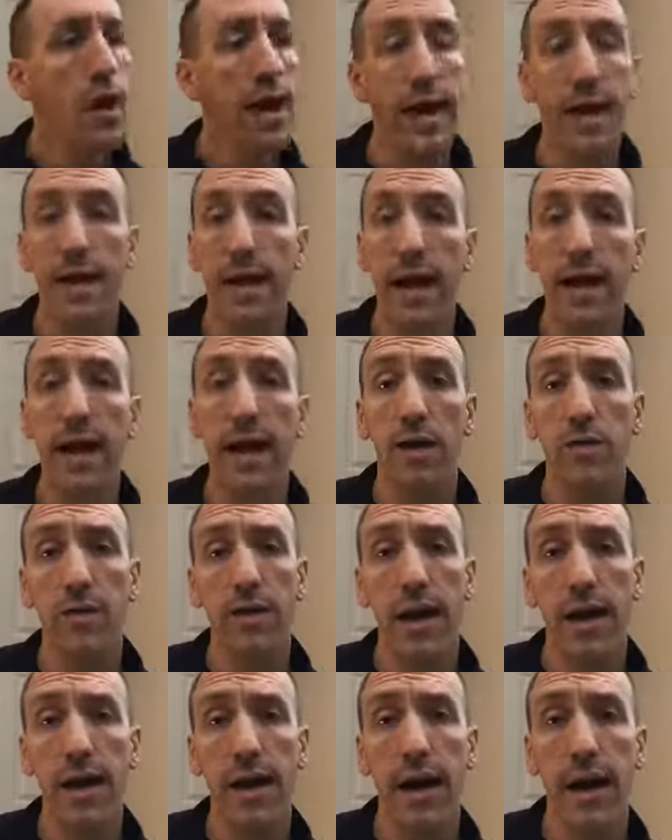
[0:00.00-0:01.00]
And I
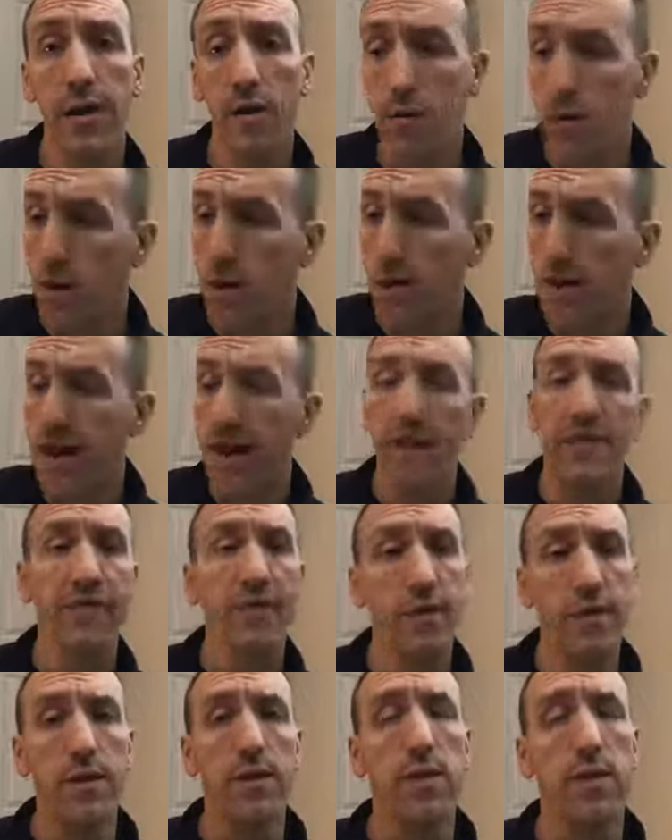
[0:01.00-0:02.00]

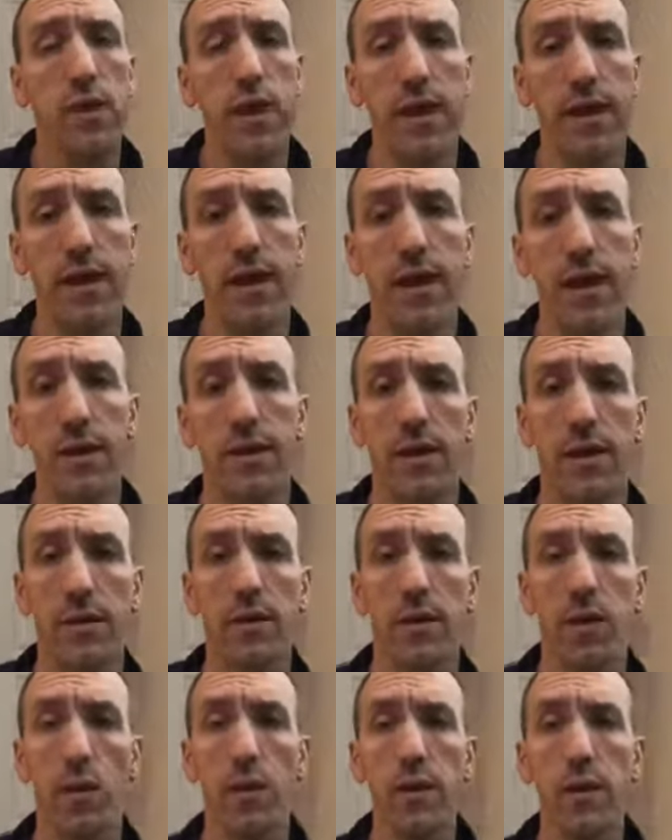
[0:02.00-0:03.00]
outlasted, and I ended
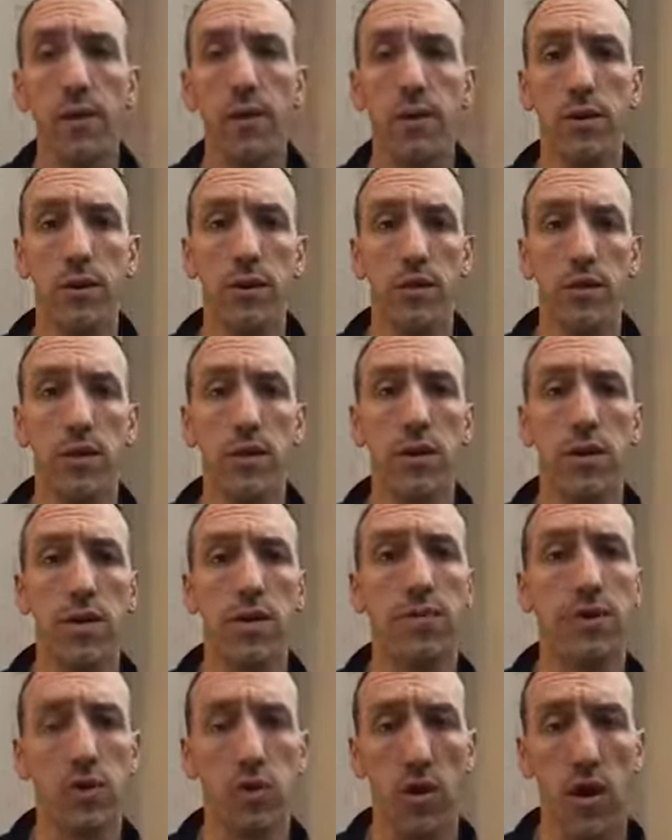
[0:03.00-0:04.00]
up going, you know, to the
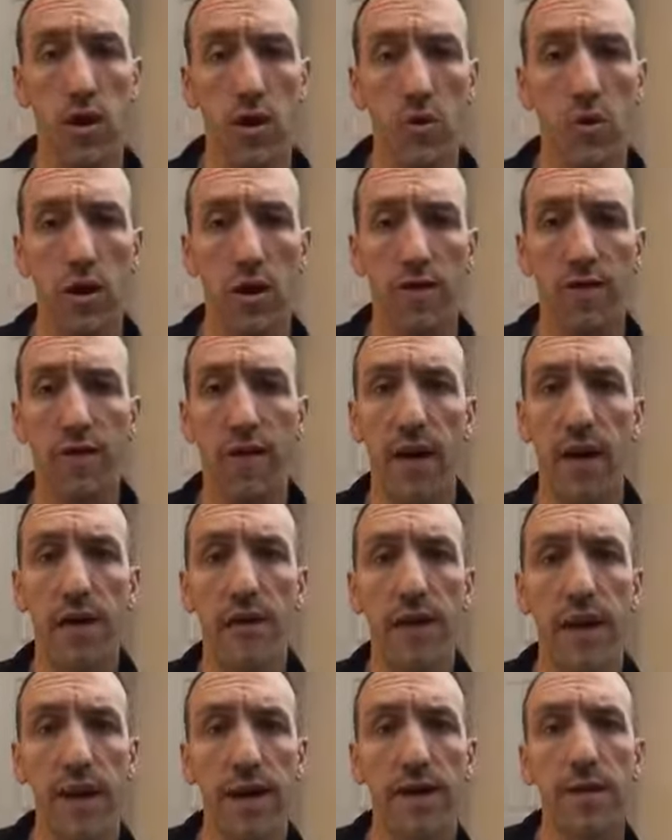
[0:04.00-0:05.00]
Olympic trial
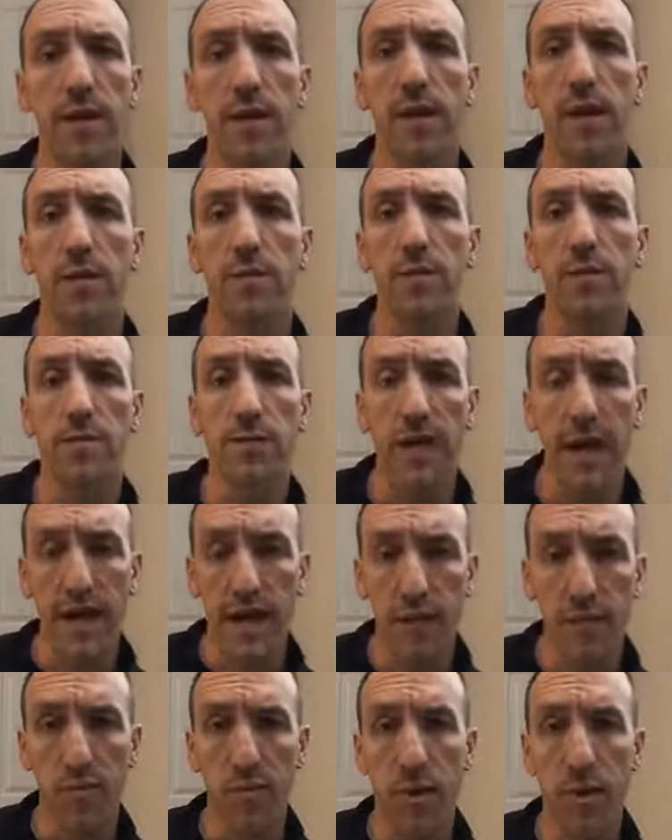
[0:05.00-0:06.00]
qualifier. I ended up
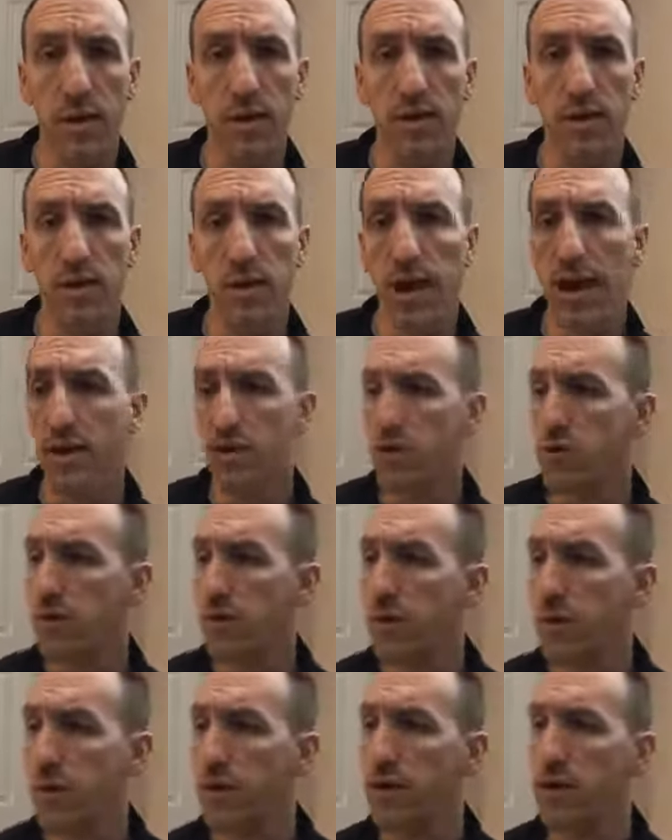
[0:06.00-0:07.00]
taking bronze at
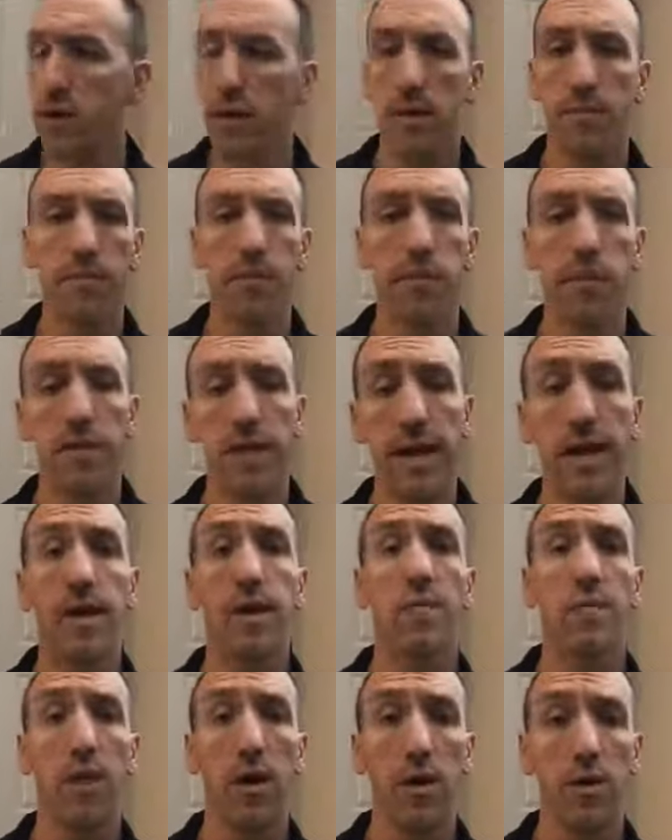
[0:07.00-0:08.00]
nationals. I ended up
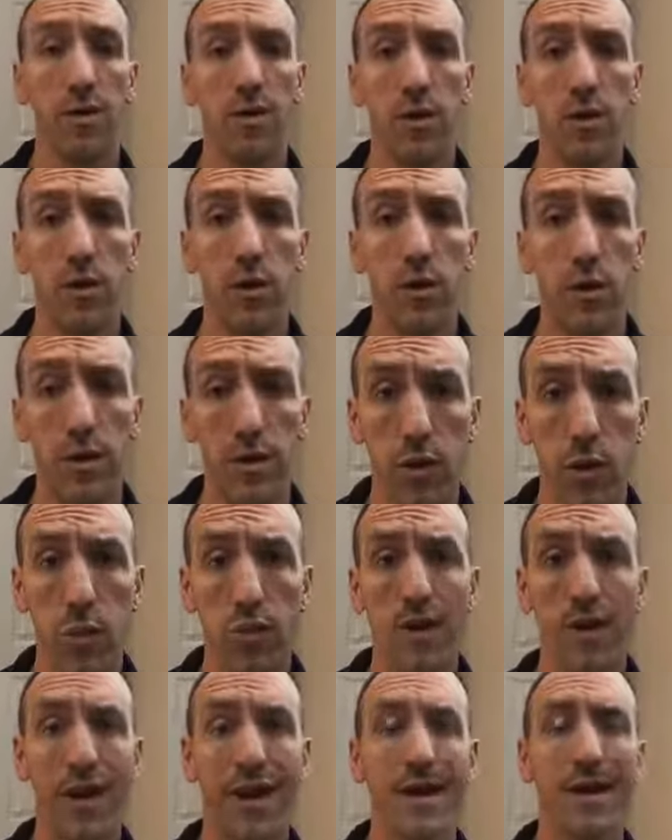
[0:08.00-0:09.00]
taking bronze at U.S.
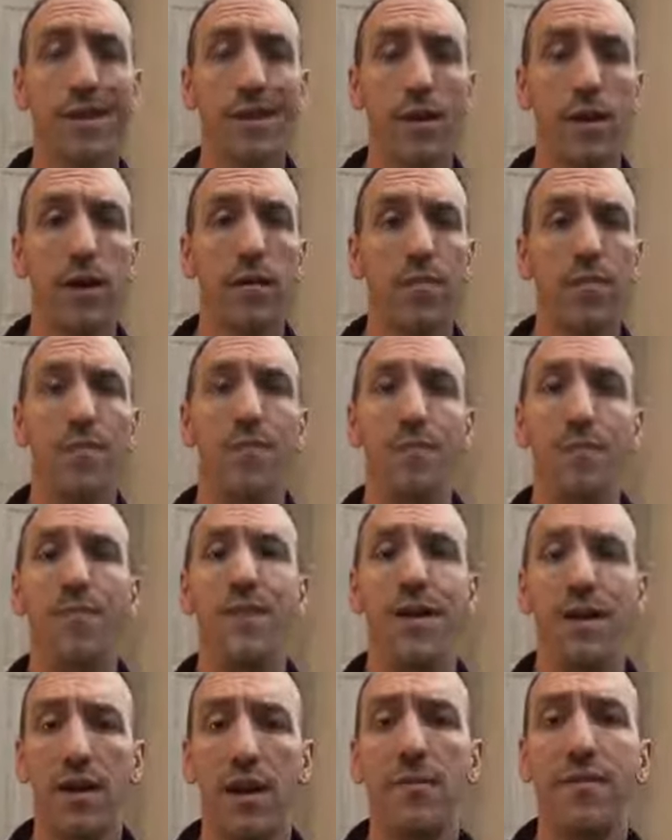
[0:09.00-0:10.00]
Open. I ended up
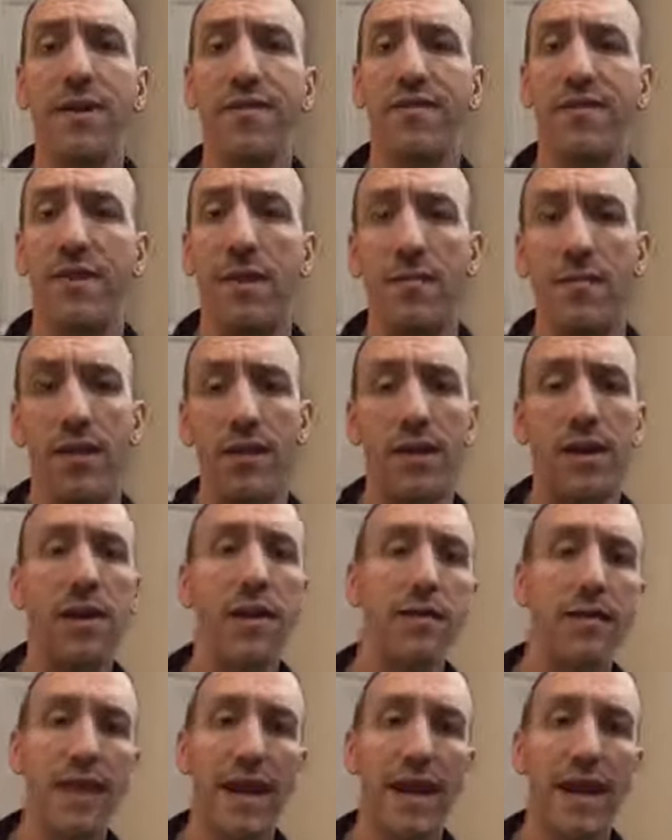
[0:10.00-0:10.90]
becoming something.